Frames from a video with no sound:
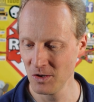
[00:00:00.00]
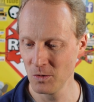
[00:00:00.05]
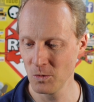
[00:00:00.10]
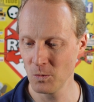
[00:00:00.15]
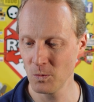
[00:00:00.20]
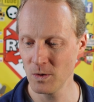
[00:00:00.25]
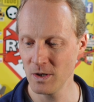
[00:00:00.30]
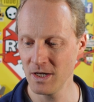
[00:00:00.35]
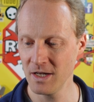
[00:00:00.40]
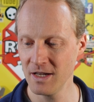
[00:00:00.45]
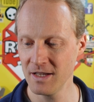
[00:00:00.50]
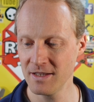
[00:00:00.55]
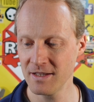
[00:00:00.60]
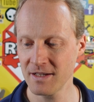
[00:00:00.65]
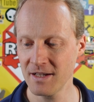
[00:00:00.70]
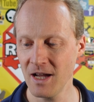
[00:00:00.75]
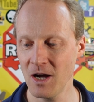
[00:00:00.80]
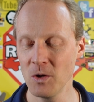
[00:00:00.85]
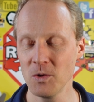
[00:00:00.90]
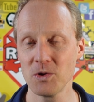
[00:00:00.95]
with a
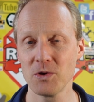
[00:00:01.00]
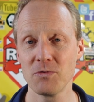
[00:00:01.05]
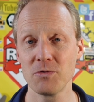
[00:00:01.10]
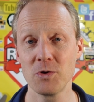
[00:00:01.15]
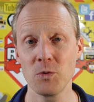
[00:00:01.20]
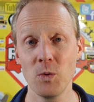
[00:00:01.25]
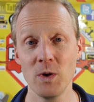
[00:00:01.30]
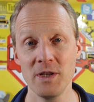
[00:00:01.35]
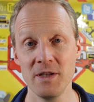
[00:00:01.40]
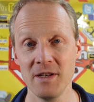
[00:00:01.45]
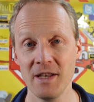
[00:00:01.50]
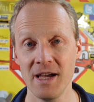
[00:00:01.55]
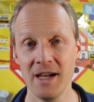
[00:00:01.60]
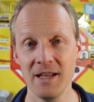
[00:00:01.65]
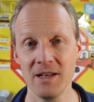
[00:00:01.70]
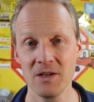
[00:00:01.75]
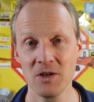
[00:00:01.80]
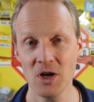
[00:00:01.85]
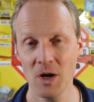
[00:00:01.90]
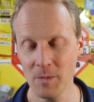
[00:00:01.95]
count of
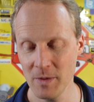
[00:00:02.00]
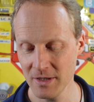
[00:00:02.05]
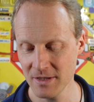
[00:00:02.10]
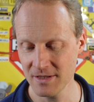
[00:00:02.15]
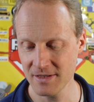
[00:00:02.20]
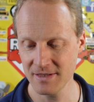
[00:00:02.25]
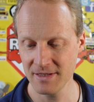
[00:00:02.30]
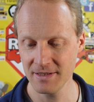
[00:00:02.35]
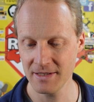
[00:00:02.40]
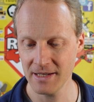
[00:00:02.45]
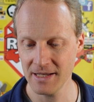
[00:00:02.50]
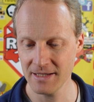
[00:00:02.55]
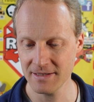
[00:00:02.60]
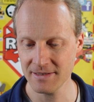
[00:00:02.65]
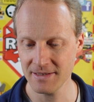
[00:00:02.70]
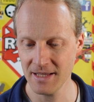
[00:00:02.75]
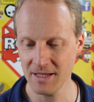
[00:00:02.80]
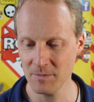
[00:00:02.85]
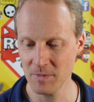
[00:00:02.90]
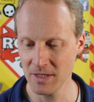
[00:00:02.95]
29 comments in the
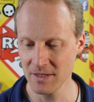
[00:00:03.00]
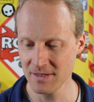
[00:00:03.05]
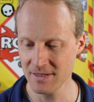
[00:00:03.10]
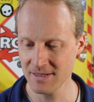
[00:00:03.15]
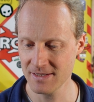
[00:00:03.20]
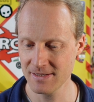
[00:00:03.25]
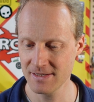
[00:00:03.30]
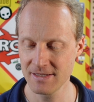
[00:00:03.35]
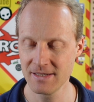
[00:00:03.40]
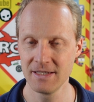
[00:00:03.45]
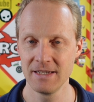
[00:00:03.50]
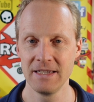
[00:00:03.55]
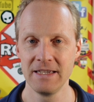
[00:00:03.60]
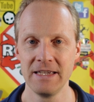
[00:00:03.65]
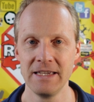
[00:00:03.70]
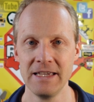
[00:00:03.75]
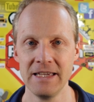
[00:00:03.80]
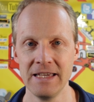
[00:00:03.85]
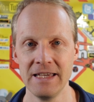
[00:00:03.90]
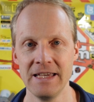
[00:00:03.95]
last 9 months.
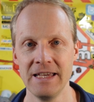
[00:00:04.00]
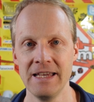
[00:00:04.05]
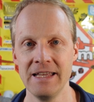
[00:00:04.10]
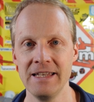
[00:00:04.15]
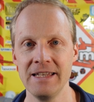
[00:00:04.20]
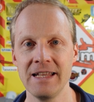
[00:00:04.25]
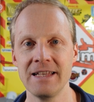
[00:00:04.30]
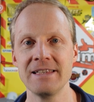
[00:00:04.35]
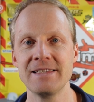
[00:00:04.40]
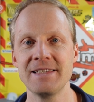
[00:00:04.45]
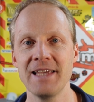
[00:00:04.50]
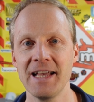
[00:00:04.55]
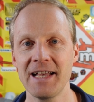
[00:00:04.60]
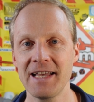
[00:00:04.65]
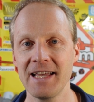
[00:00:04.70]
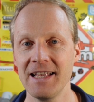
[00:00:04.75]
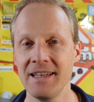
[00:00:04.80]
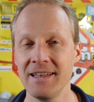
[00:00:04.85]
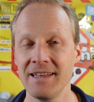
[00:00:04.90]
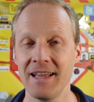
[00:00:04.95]
Then
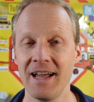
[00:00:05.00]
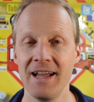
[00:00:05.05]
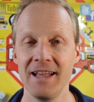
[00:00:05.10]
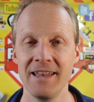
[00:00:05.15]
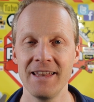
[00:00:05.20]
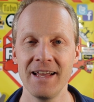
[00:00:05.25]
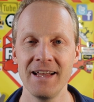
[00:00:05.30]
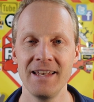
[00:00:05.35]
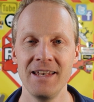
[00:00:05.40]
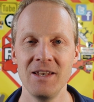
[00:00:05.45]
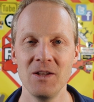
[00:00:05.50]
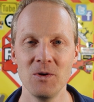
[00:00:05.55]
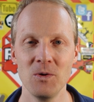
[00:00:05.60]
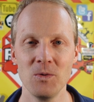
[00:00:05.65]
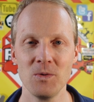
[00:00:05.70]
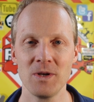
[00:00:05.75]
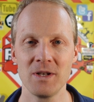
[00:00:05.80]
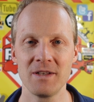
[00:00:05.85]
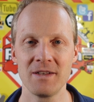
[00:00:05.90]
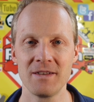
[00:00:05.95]
second, and I
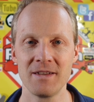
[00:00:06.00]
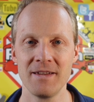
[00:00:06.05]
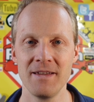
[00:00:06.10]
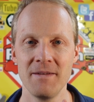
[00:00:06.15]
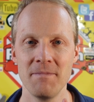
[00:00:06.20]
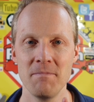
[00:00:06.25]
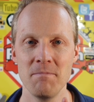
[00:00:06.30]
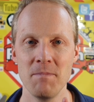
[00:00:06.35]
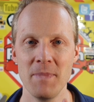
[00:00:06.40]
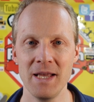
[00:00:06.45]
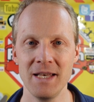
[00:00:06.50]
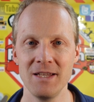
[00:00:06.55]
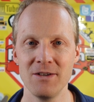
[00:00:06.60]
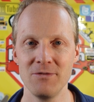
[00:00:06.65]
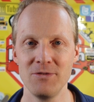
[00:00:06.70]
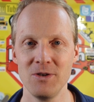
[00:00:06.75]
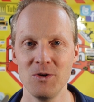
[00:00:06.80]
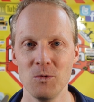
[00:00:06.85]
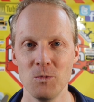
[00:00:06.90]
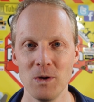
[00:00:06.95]
know that many
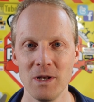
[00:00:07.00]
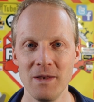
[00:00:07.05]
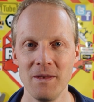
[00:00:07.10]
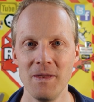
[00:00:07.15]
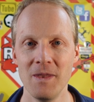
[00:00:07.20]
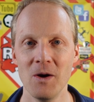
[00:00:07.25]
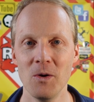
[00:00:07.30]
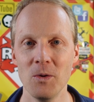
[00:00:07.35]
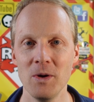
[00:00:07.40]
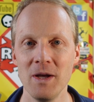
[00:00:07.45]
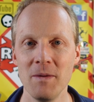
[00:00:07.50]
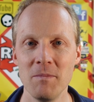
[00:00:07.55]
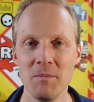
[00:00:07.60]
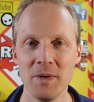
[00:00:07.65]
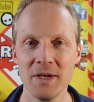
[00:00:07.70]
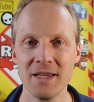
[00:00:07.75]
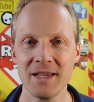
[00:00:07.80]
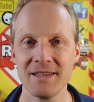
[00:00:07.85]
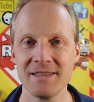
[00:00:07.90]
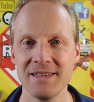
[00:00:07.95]
of you will know him
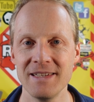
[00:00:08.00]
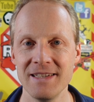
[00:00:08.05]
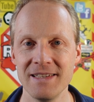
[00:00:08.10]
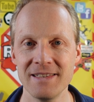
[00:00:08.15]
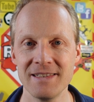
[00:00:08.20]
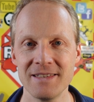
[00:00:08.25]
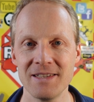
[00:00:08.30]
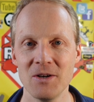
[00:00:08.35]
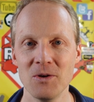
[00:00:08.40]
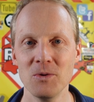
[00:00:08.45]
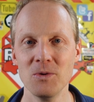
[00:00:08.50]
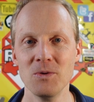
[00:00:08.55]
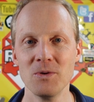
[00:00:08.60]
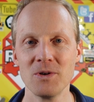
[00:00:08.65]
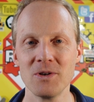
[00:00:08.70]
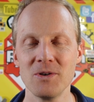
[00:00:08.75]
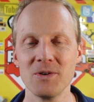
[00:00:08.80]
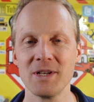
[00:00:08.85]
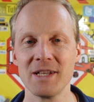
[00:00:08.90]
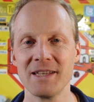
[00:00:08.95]
because he's so
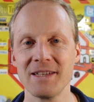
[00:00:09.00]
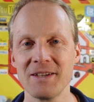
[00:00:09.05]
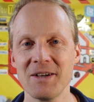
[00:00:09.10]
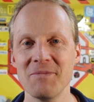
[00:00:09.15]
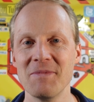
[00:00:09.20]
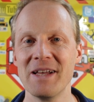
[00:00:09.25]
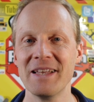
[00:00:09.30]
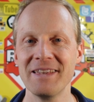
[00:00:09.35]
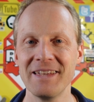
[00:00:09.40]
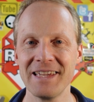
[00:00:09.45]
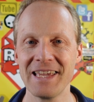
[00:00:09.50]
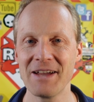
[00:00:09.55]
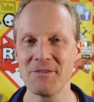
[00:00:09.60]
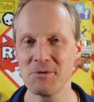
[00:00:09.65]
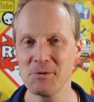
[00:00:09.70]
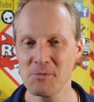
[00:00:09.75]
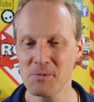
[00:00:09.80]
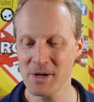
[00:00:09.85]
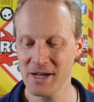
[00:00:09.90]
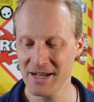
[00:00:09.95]
good at commenting
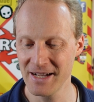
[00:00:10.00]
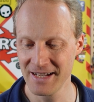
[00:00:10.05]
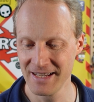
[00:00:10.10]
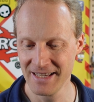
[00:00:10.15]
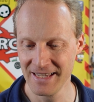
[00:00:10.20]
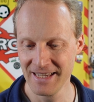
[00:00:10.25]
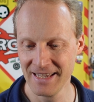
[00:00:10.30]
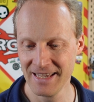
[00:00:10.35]
everywhere,